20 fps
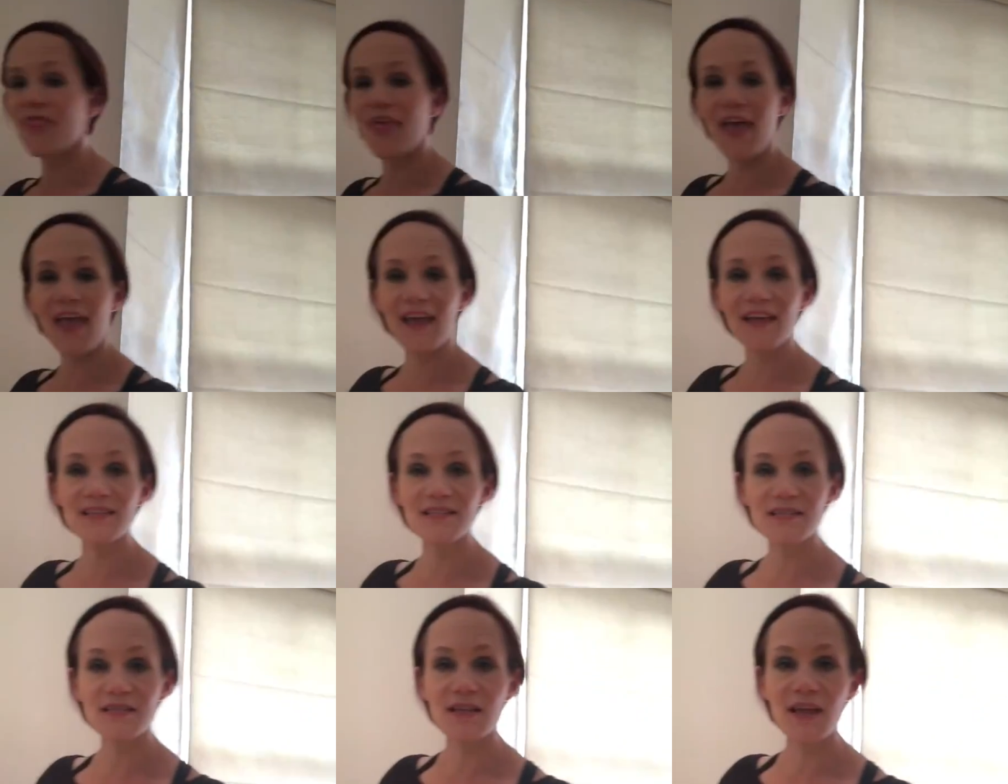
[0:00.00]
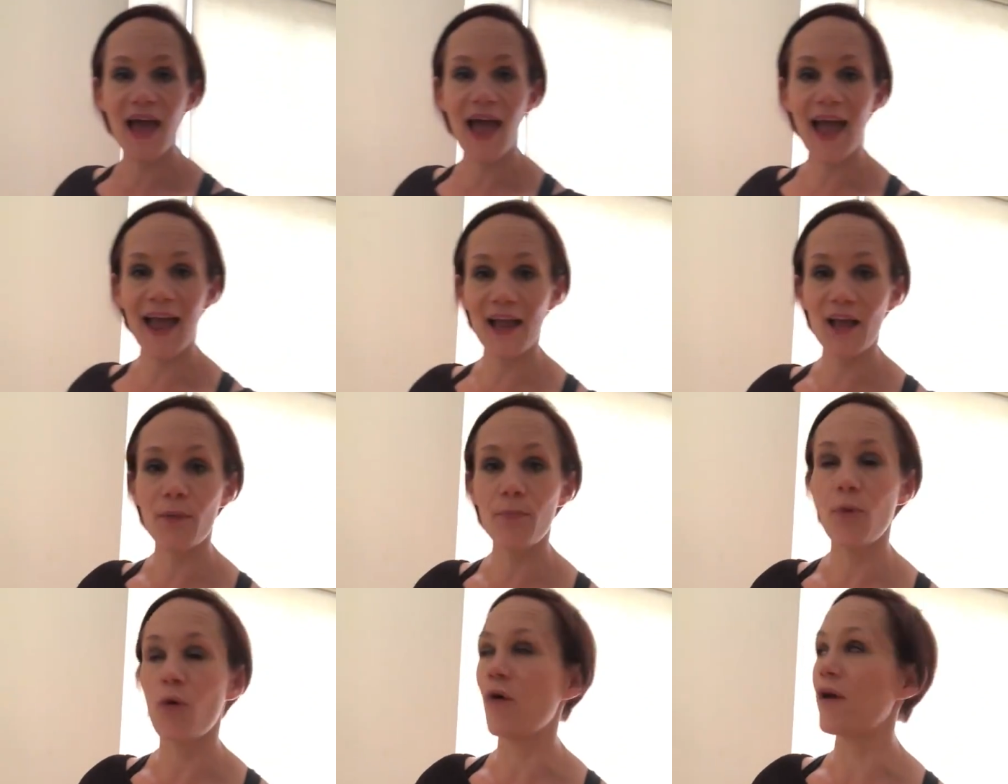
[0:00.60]
This
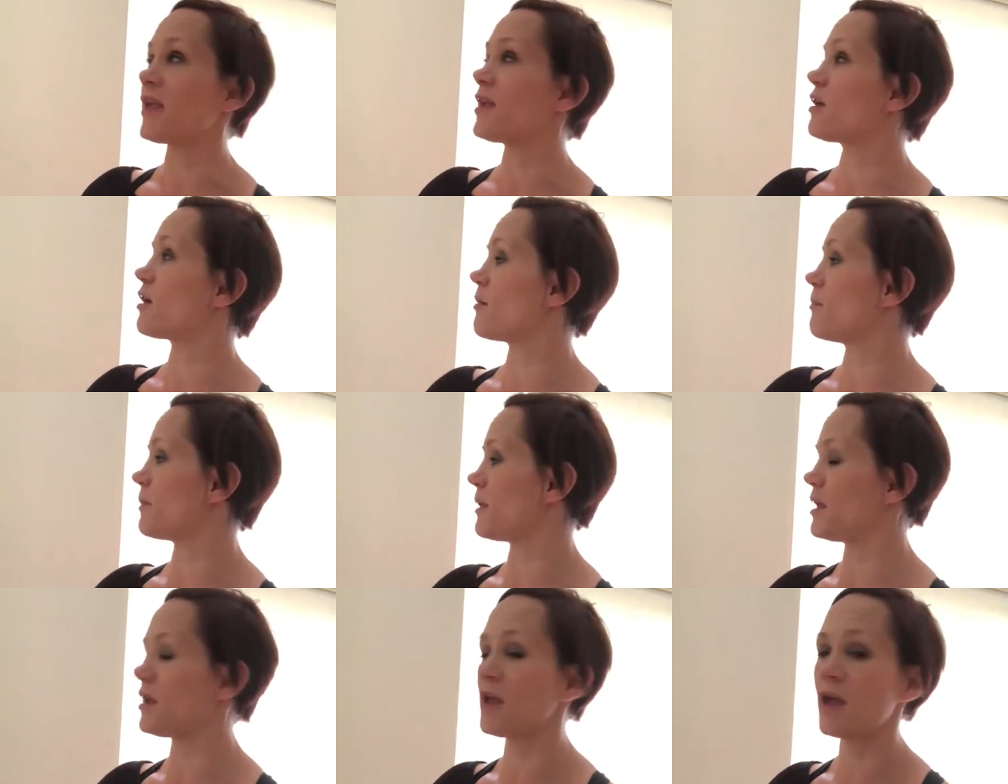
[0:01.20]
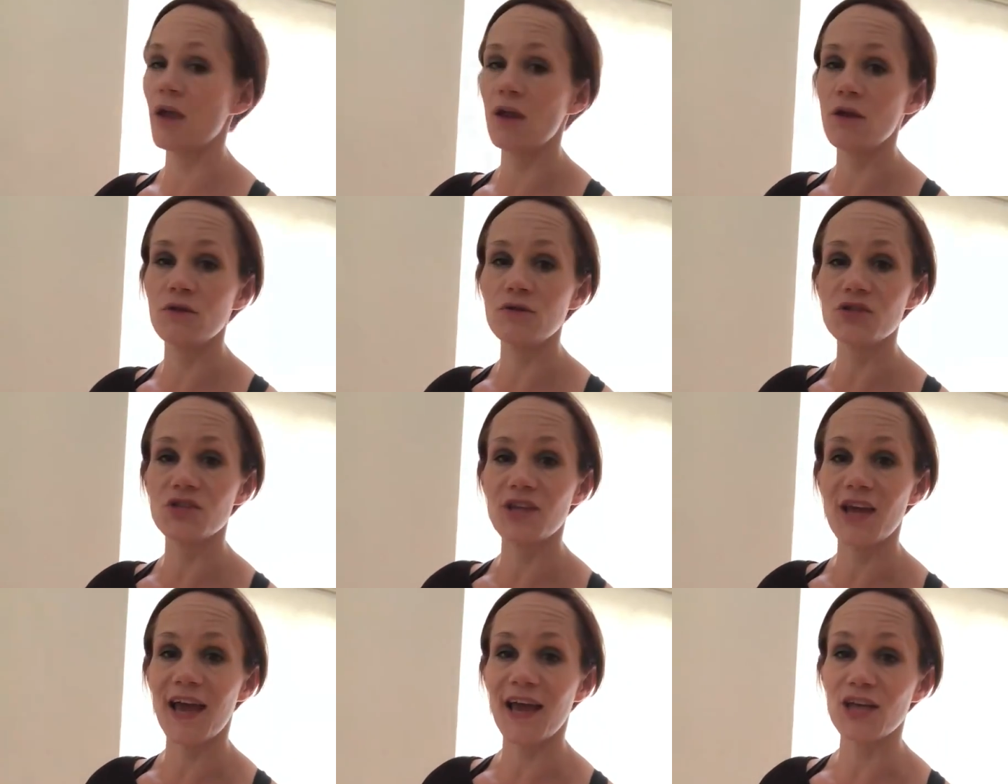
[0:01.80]
anchor point can be
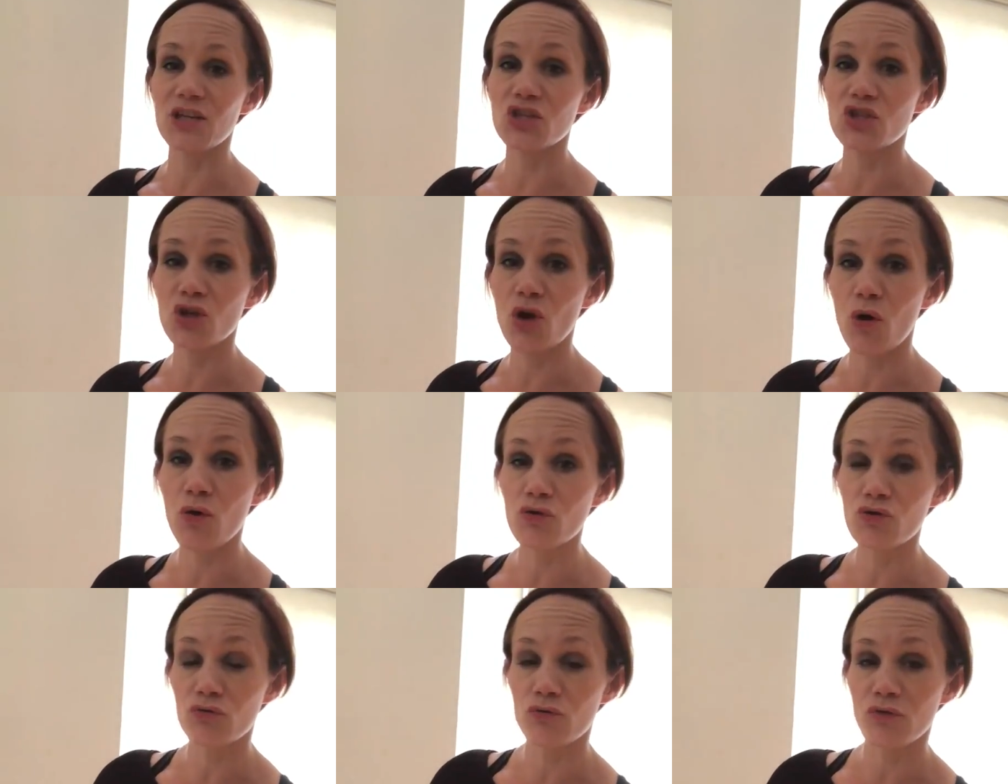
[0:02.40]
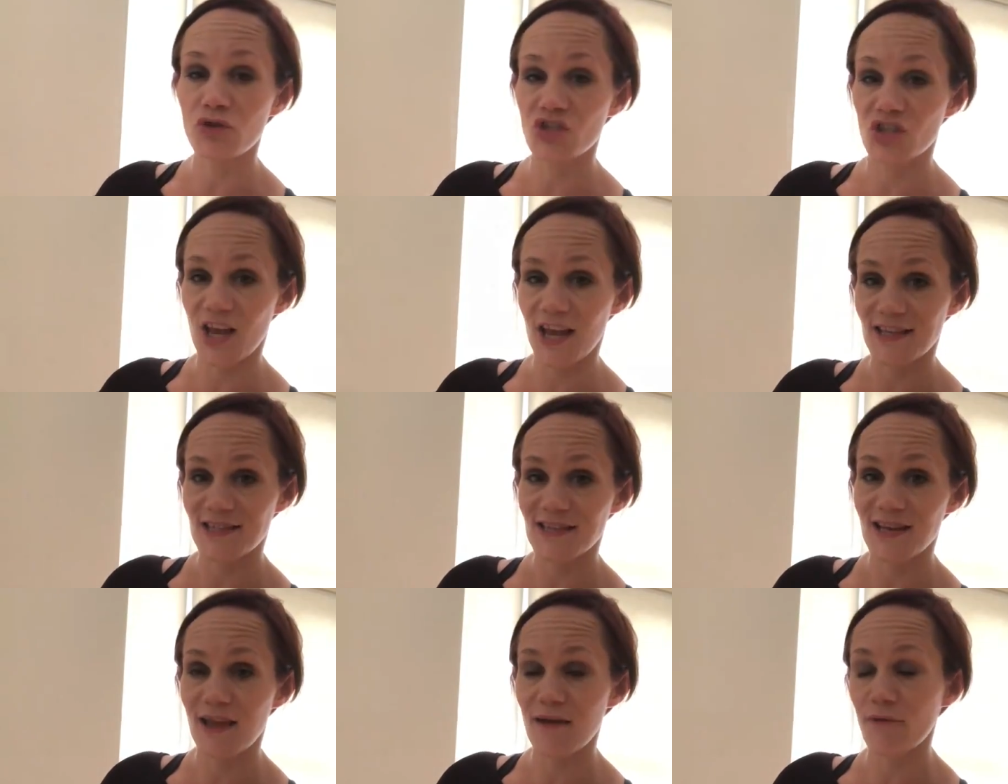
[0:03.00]
used at shoulder or
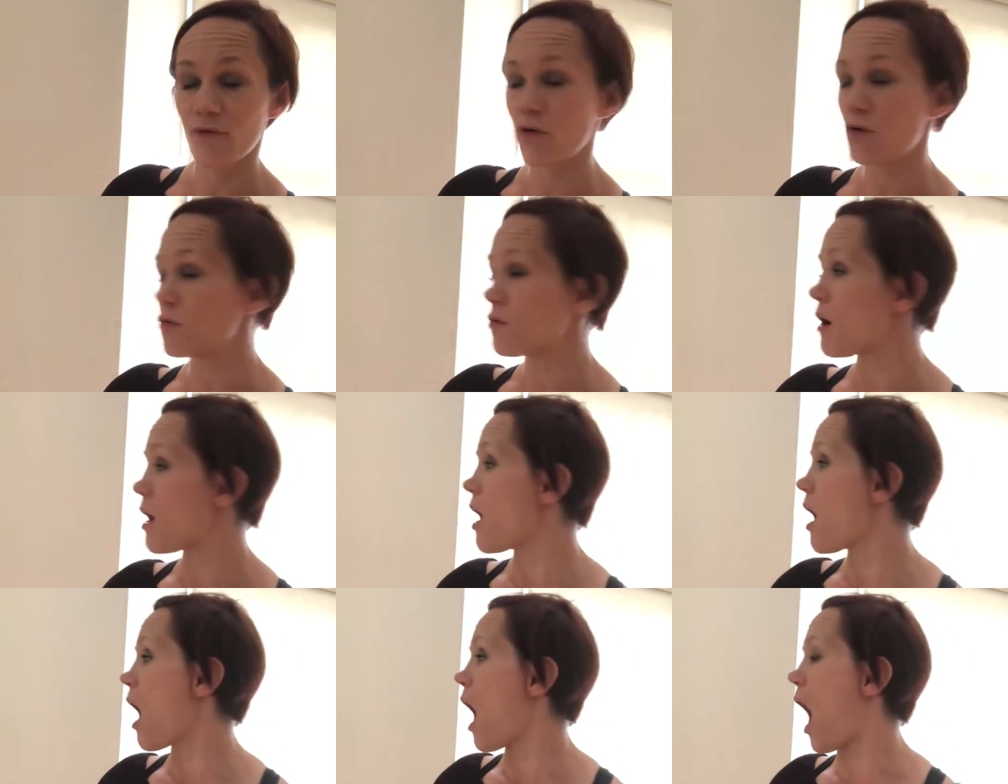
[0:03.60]
chest level,